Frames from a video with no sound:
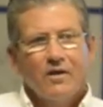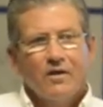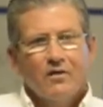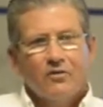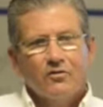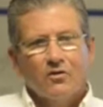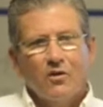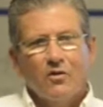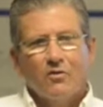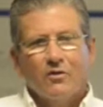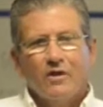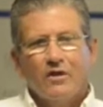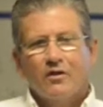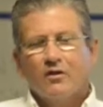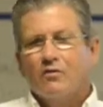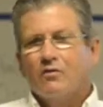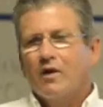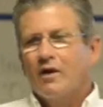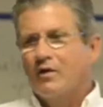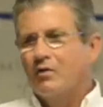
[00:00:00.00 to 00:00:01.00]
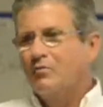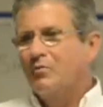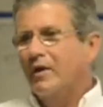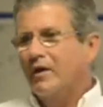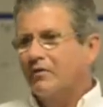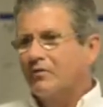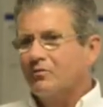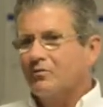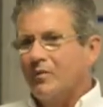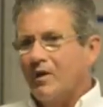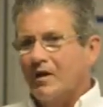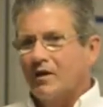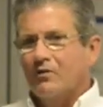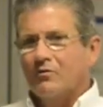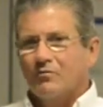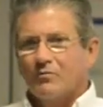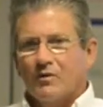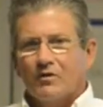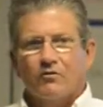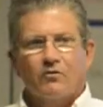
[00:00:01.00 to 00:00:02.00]
So integrated pest
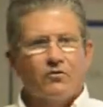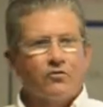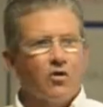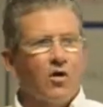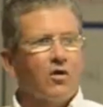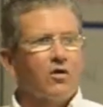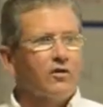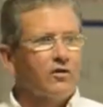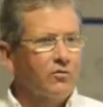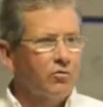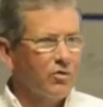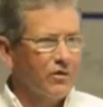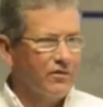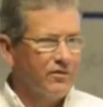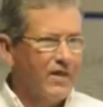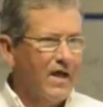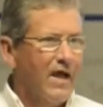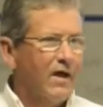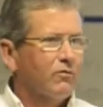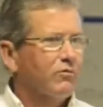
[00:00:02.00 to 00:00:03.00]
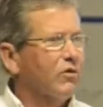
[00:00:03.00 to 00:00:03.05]
management started with that,